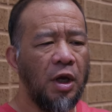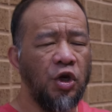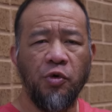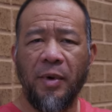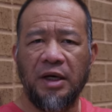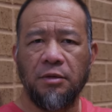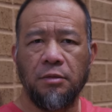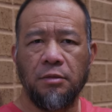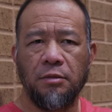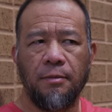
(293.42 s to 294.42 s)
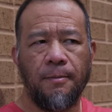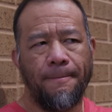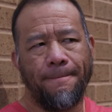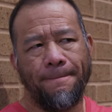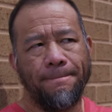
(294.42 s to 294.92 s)
you might
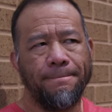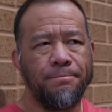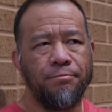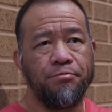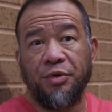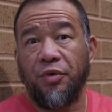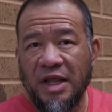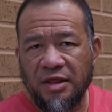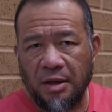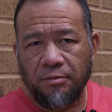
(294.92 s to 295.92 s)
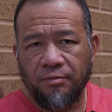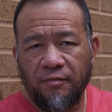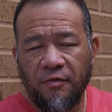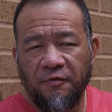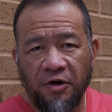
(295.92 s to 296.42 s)
berate them
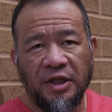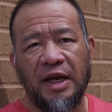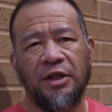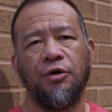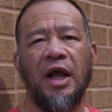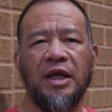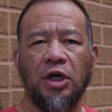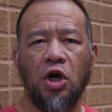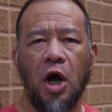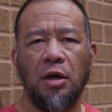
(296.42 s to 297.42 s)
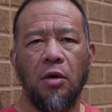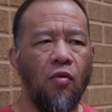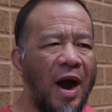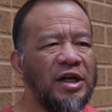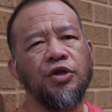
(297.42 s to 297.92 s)
for letting their neck get caught.
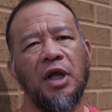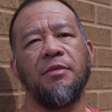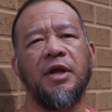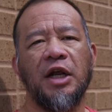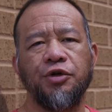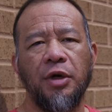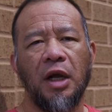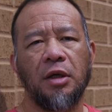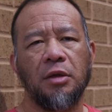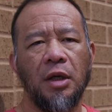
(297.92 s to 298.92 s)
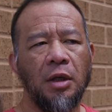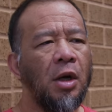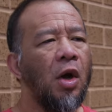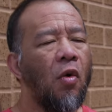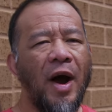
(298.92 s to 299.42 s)
Why'd you let him catch your neck? Huh?
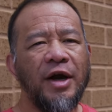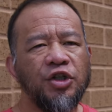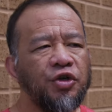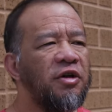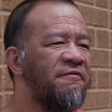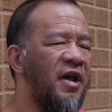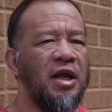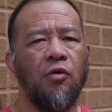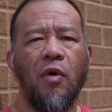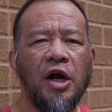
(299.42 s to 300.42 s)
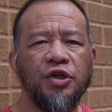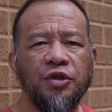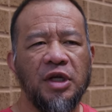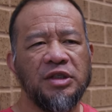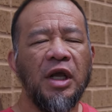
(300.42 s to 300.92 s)
Why aren't you defending? Why aren't
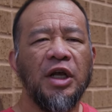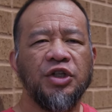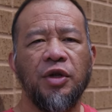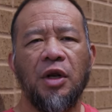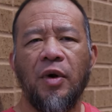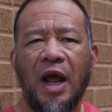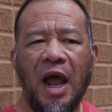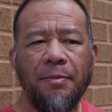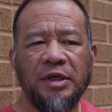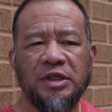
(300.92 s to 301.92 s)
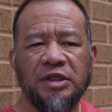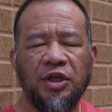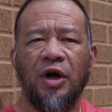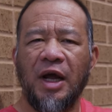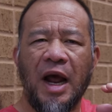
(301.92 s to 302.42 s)
you this? So then what happens is,
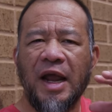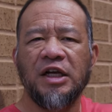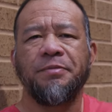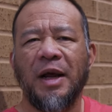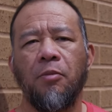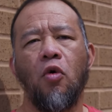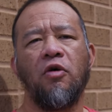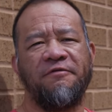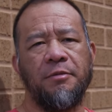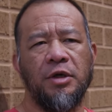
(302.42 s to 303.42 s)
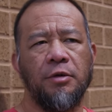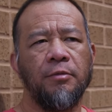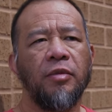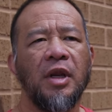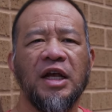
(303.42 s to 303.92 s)
you know, and I expect more from you.
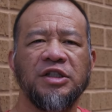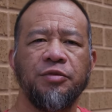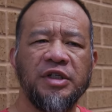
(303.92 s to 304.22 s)
As a